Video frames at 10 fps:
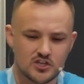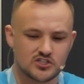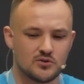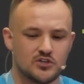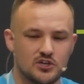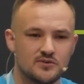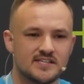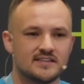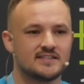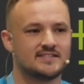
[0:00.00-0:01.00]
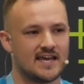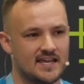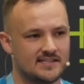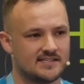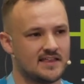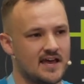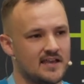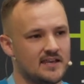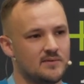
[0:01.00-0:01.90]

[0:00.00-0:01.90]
So using the data then,